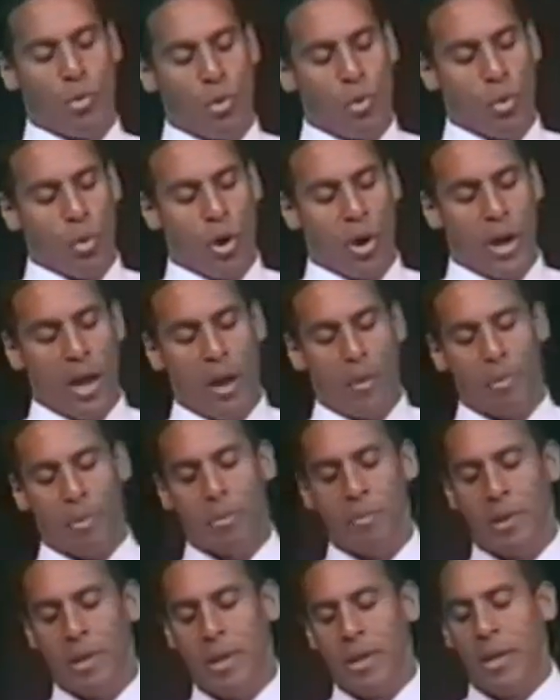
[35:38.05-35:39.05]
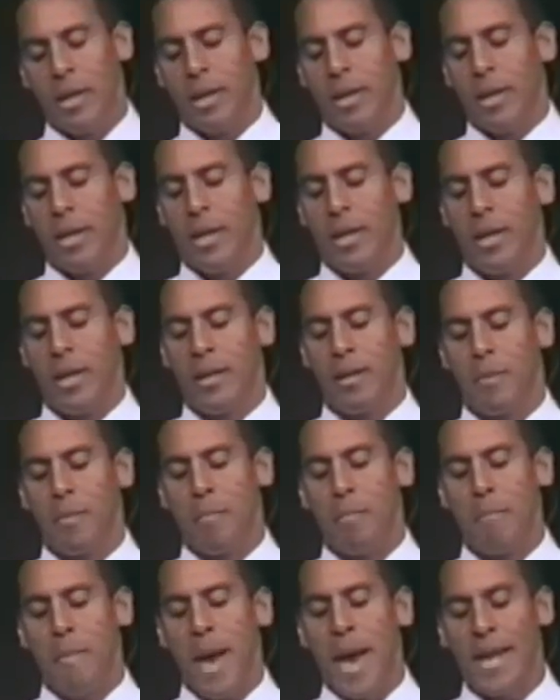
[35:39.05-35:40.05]
who are helping me in
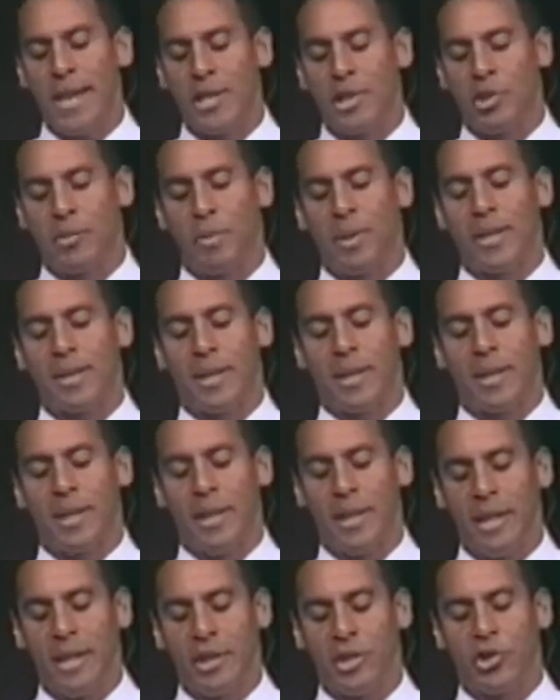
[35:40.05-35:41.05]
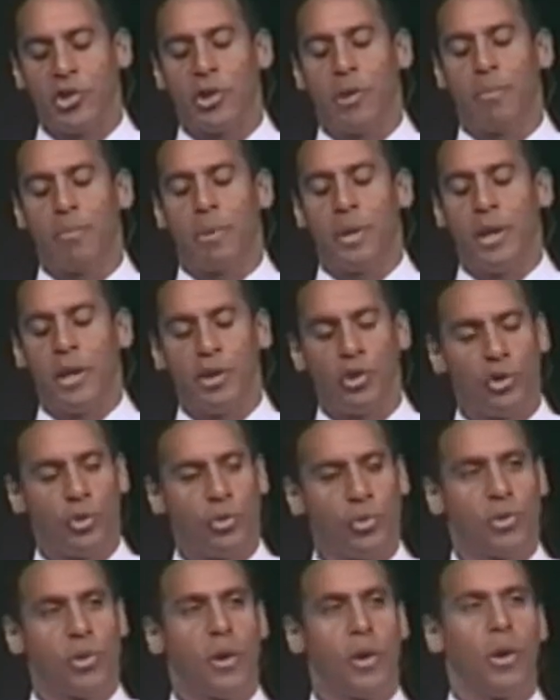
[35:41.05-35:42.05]
management leadership
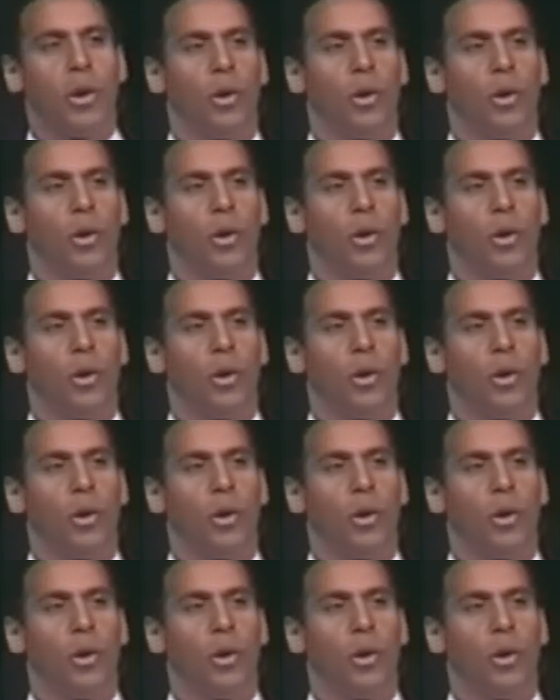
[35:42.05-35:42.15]
issues.